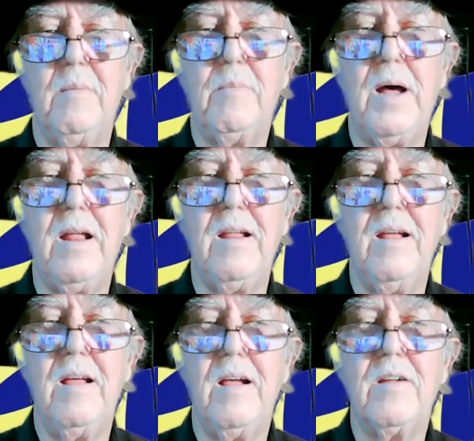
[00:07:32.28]
But
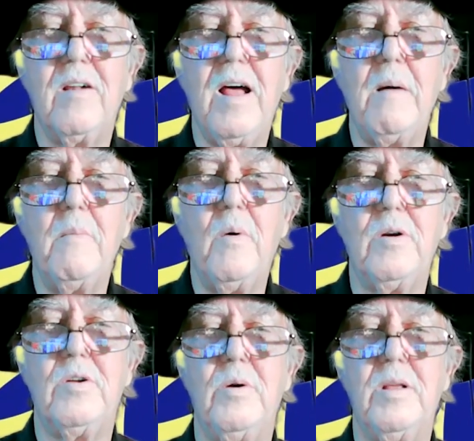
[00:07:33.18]
there's a lot more
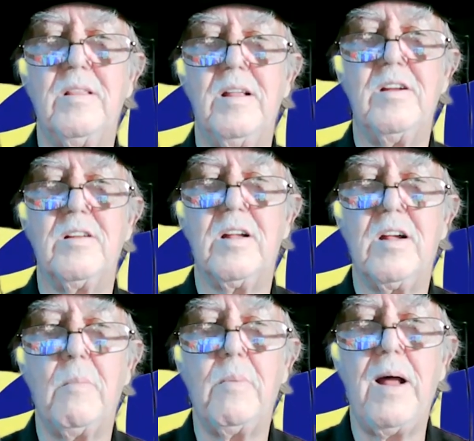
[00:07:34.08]
to it than just a
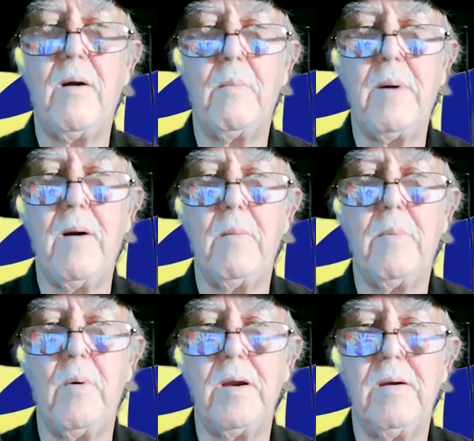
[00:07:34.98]
couple hour PowerPoint,
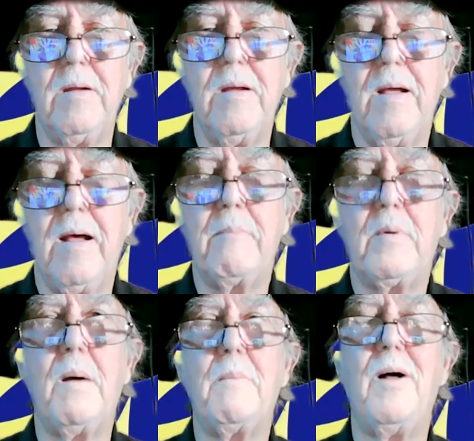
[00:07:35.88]

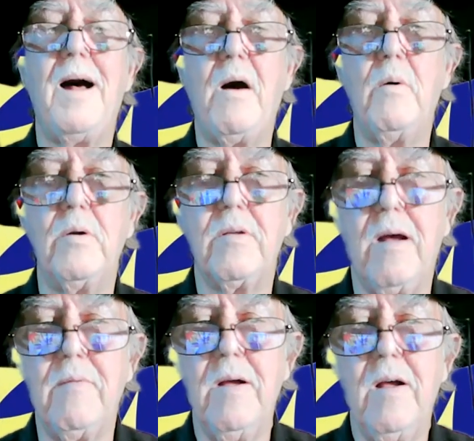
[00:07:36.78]
a couple hours
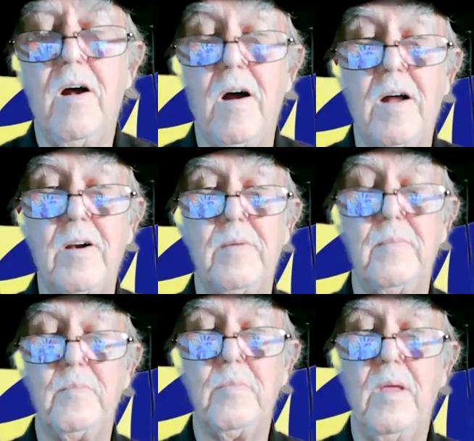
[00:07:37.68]
of honor.
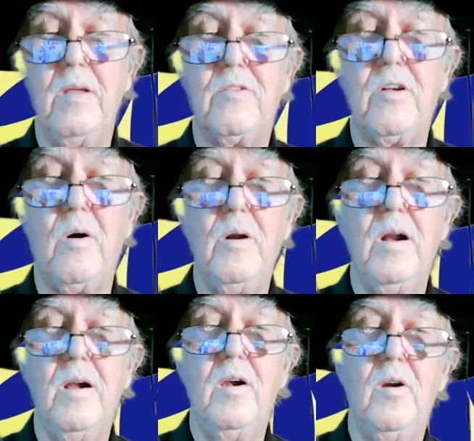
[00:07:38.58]
So
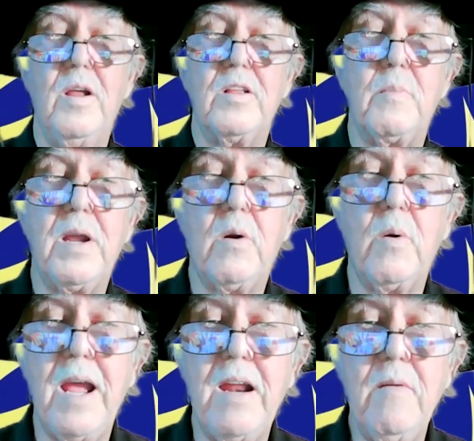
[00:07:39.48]
let's be
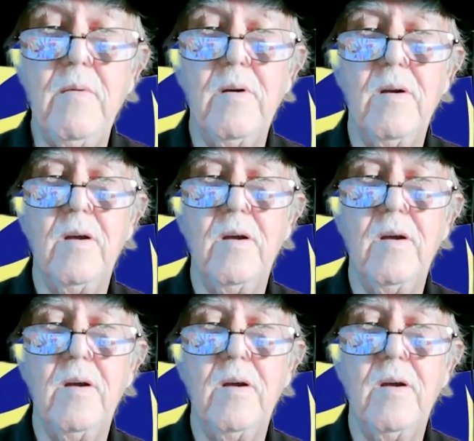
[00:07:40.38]
creative.